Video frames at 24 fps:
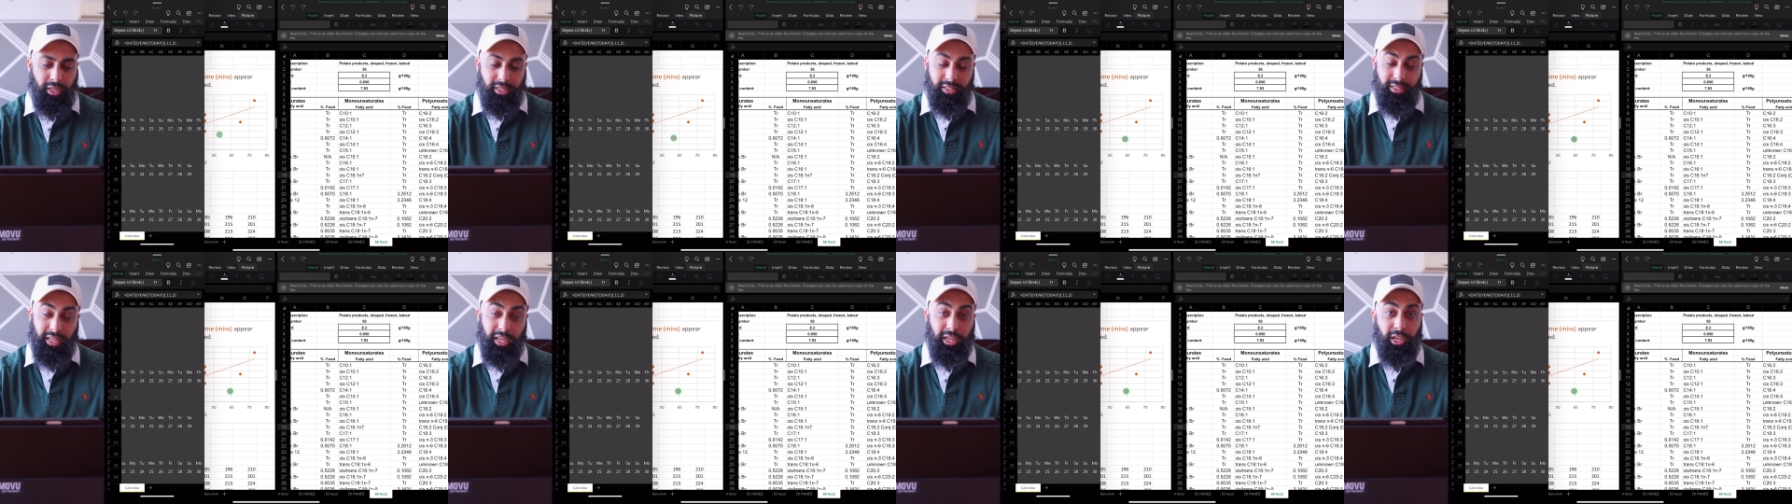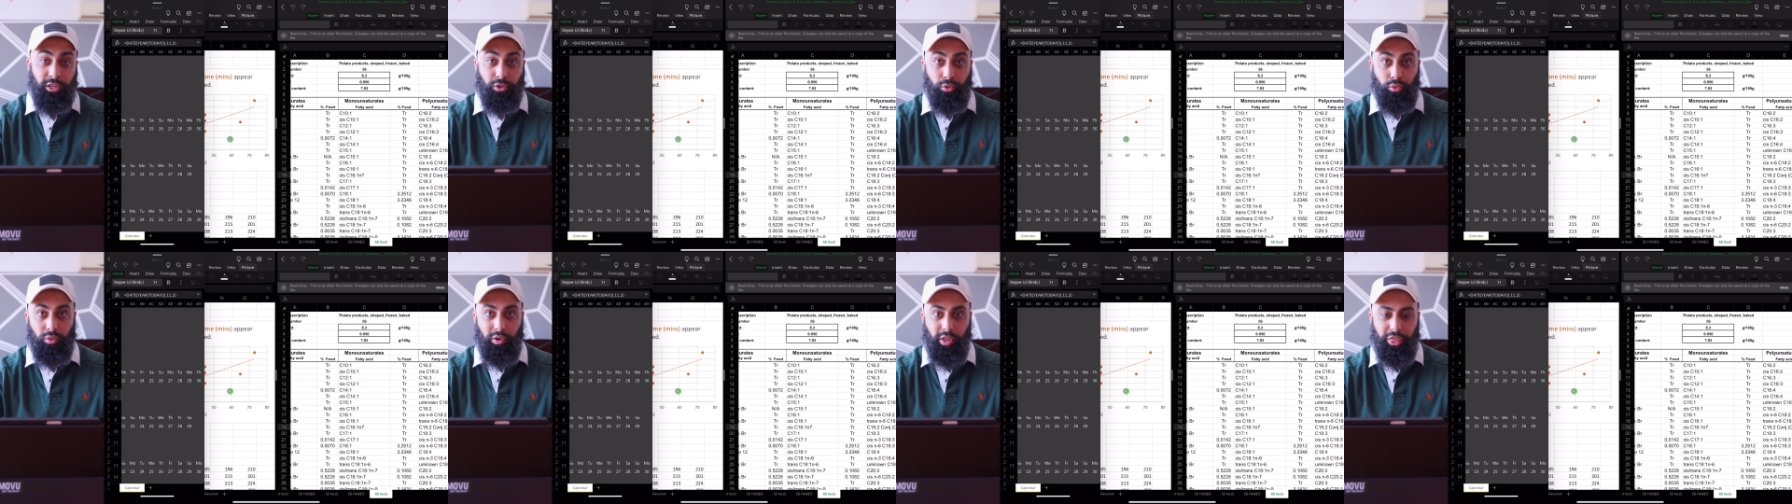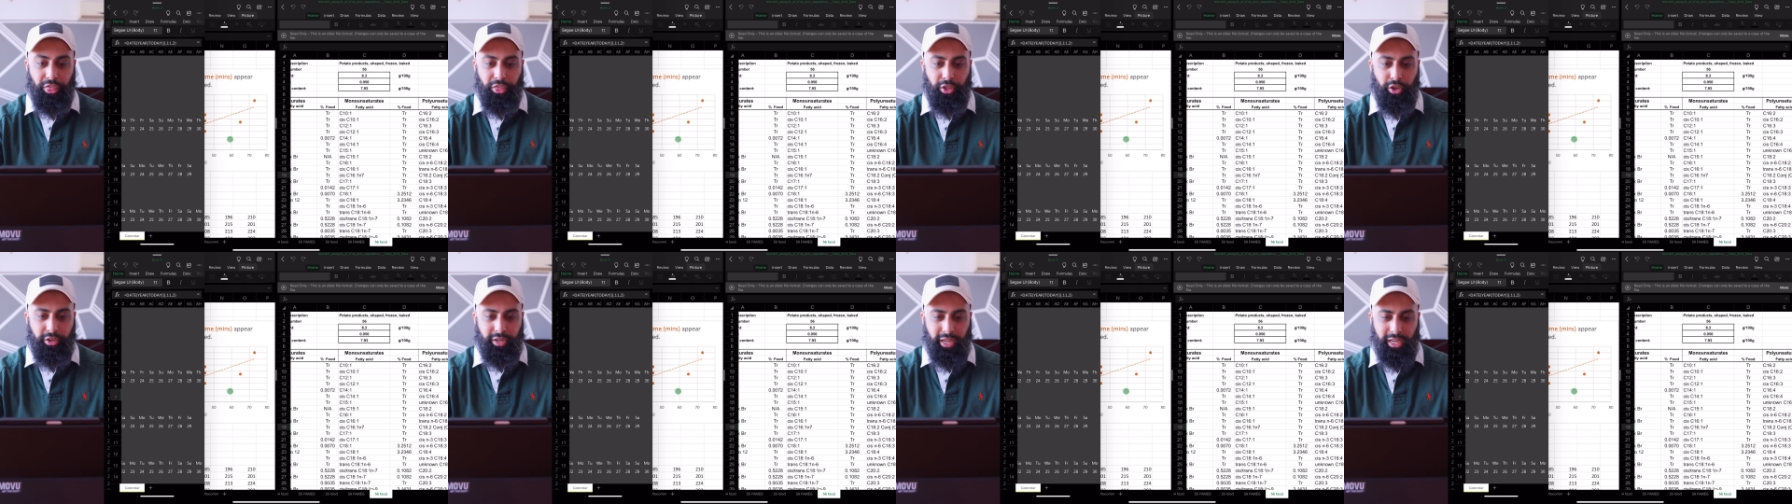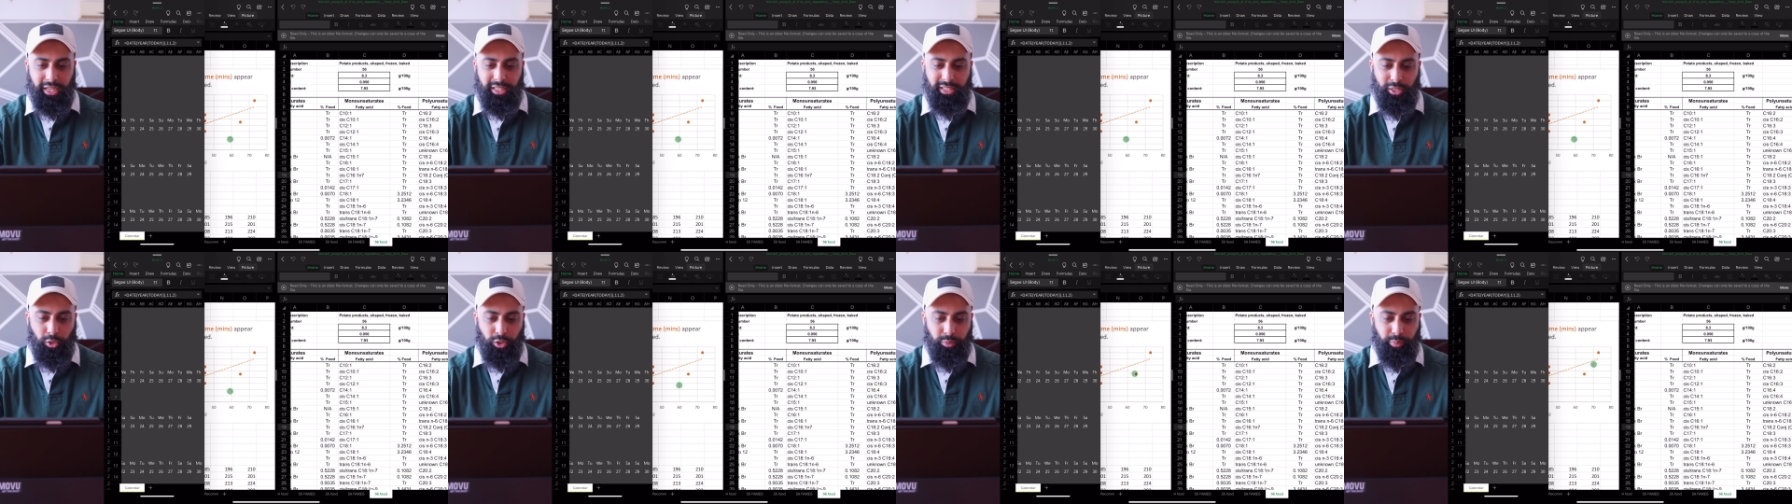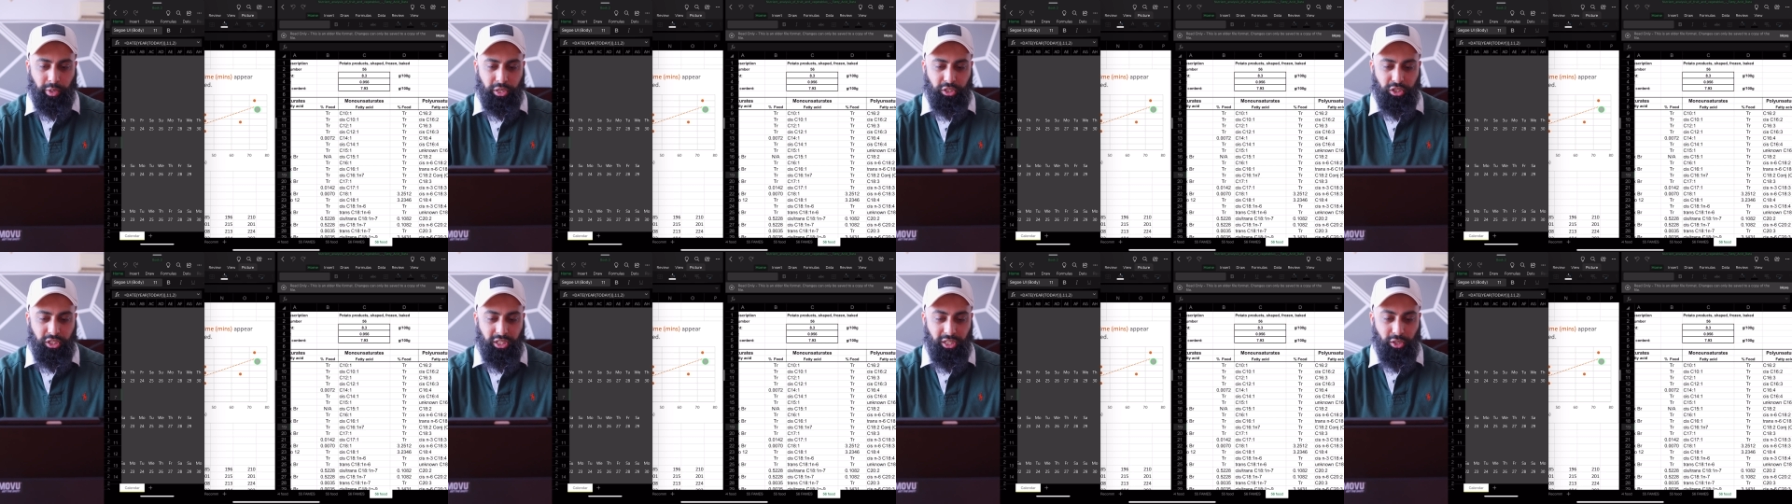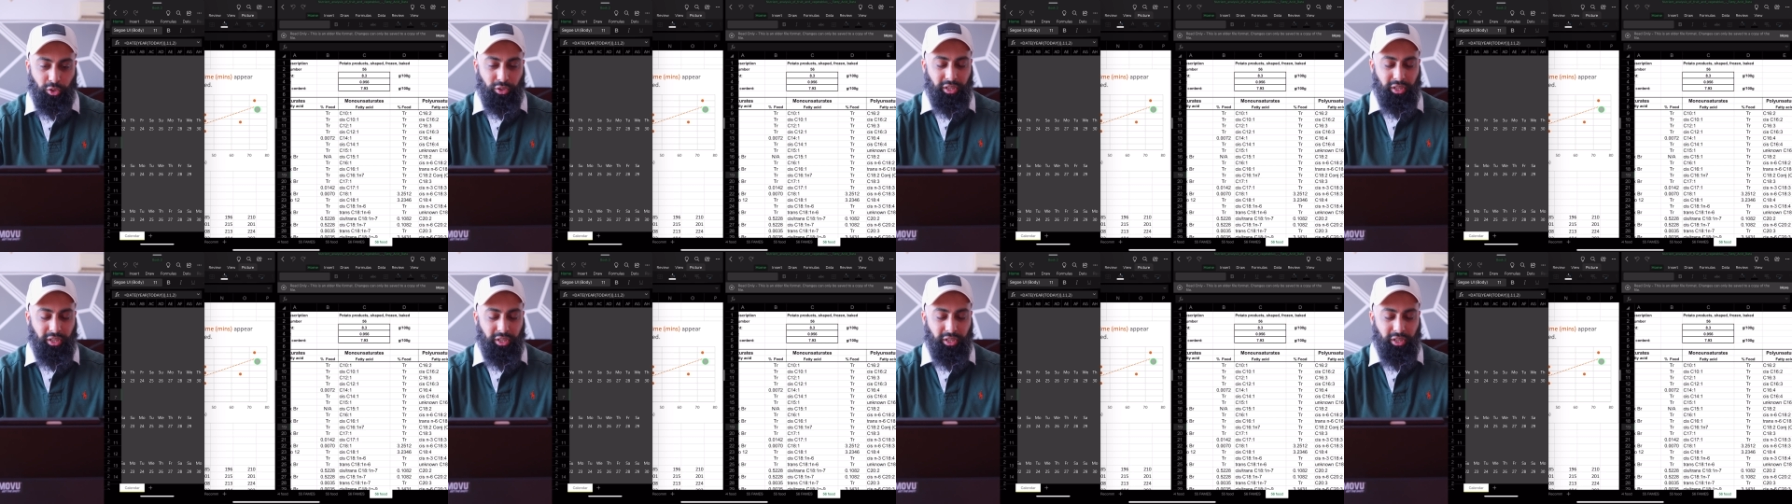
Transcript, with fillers: second or a third Excel spreadsheet.